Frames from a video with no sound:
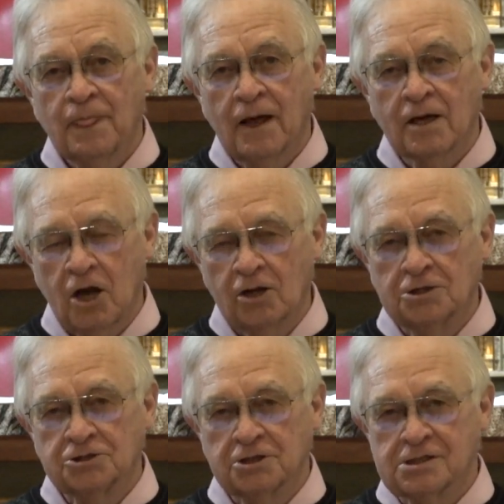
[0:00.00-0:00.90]
uh,
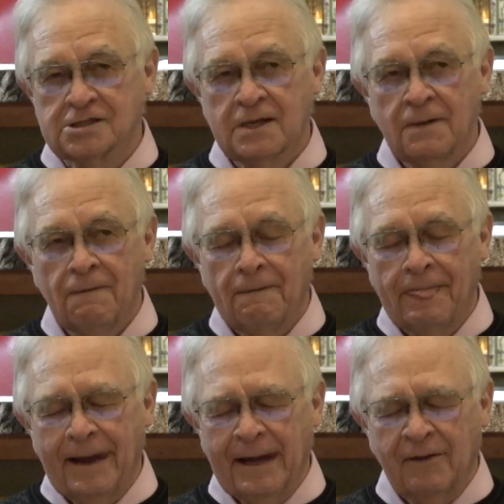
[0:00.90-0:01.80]
colleges.
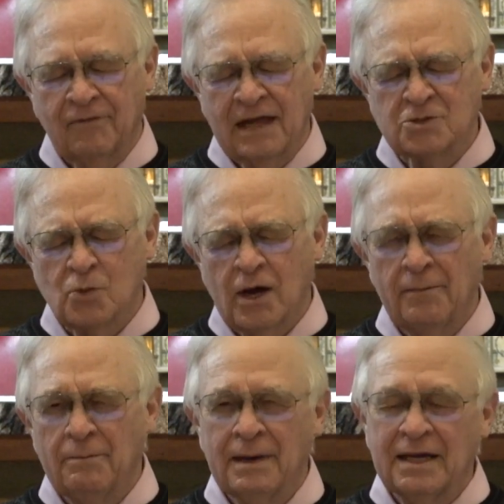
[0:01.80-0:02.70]
And that's why
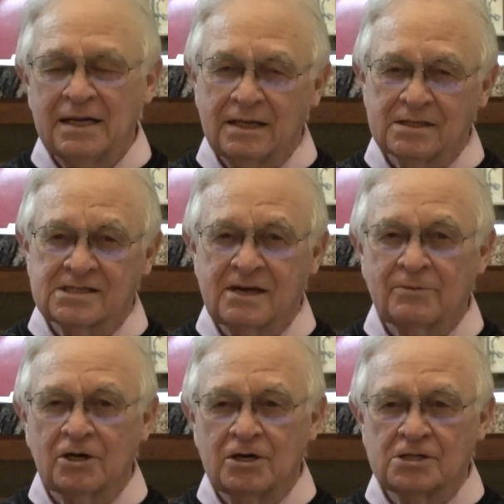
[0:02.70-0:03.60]
many
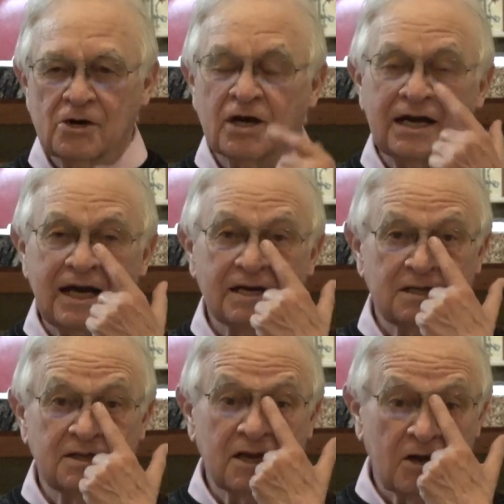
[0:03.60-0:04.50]
seminaries are connected.